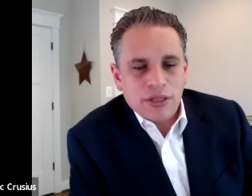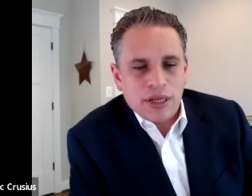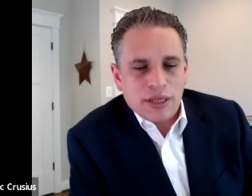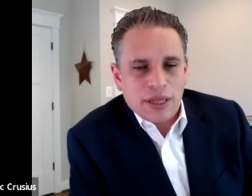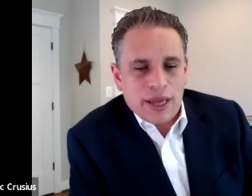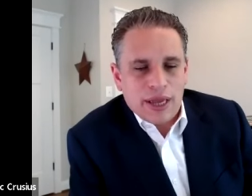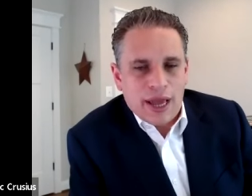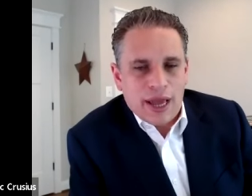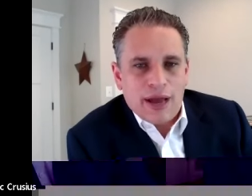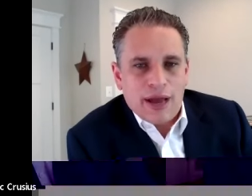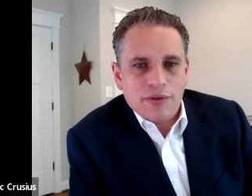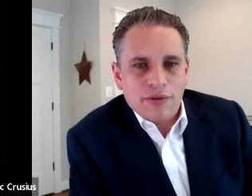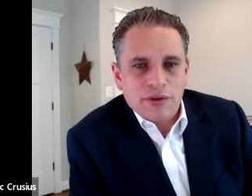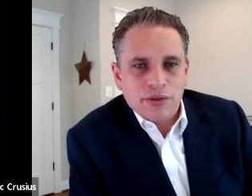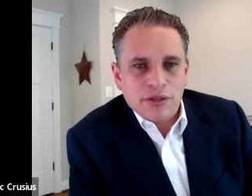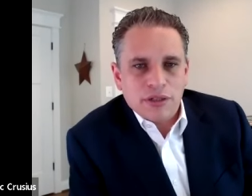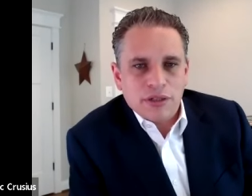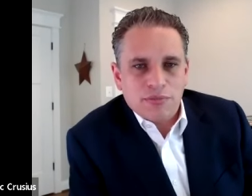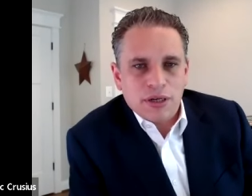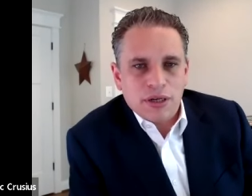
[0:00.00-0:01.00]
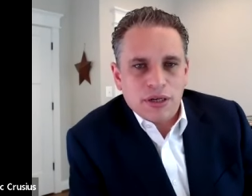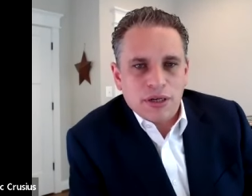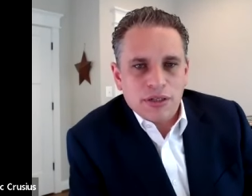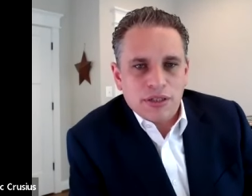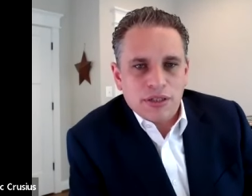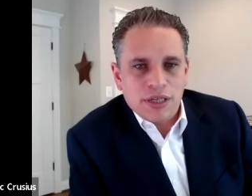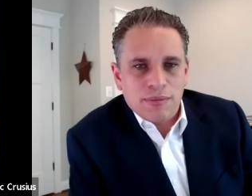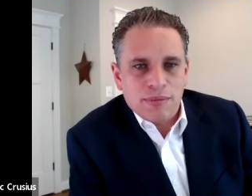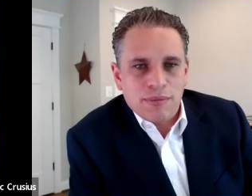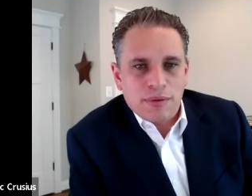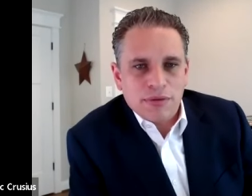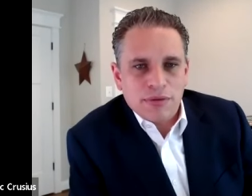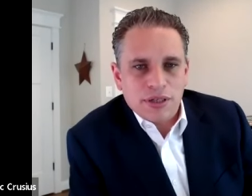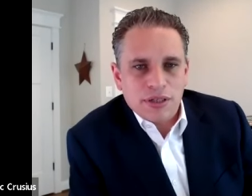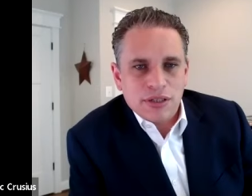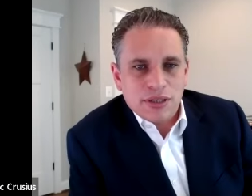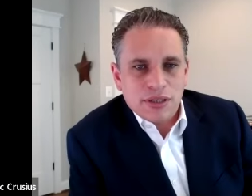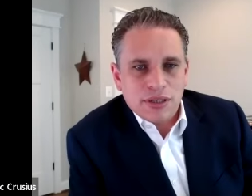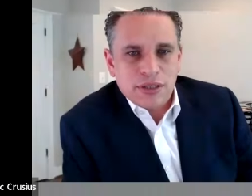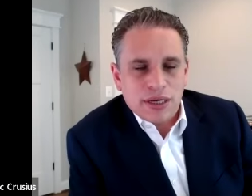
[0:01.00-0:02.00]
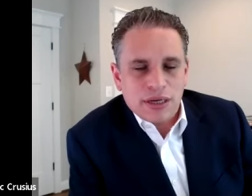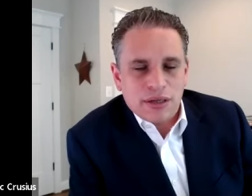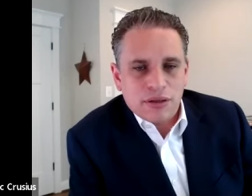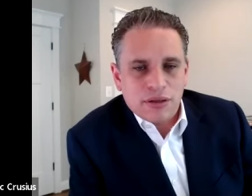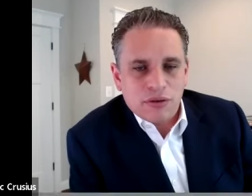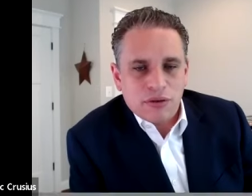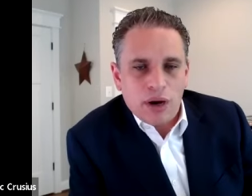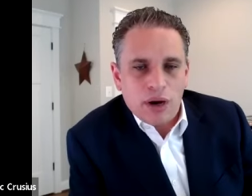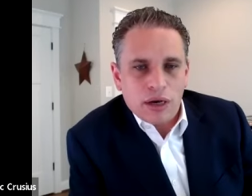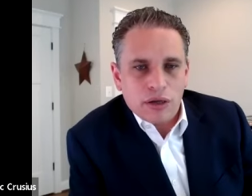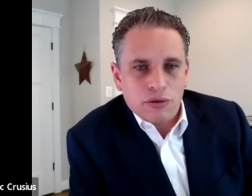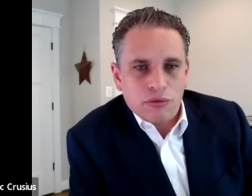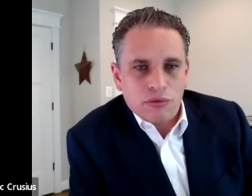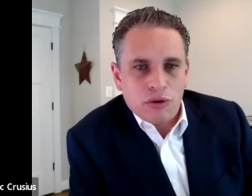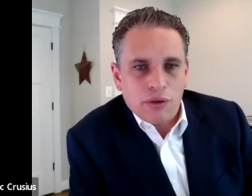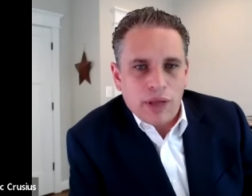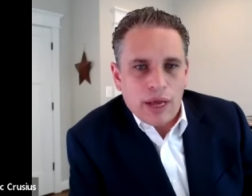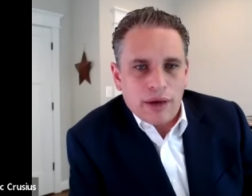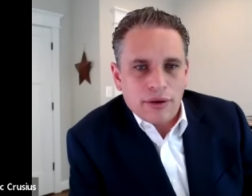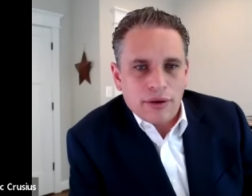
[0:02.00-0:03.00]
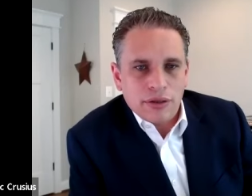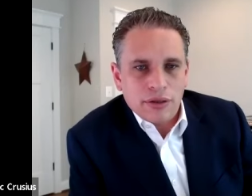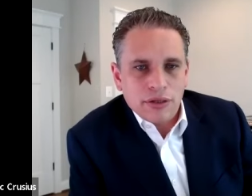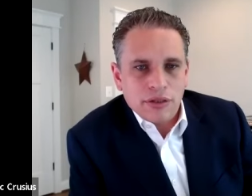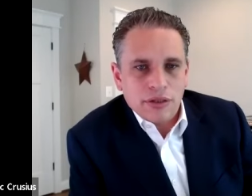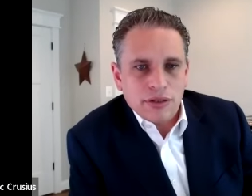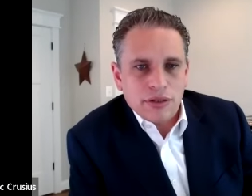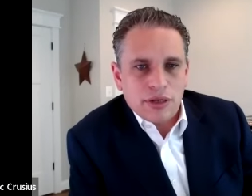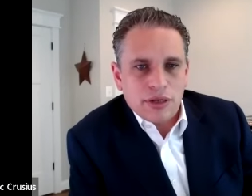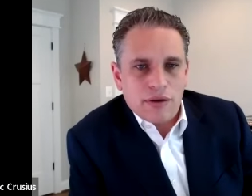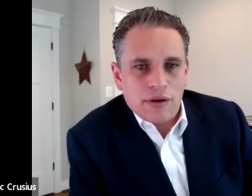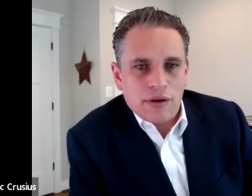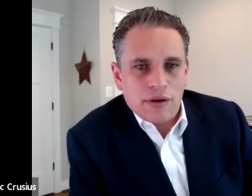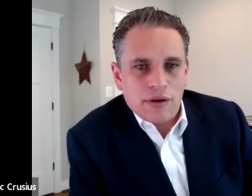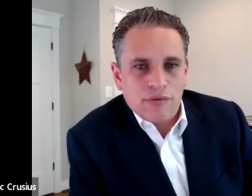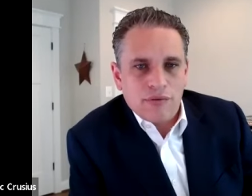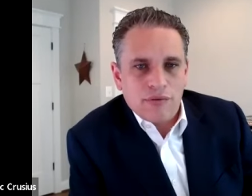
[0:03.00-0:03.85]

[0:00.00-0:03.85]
that they have this is because CMMC is going to take a little while to roll out, and this is kind of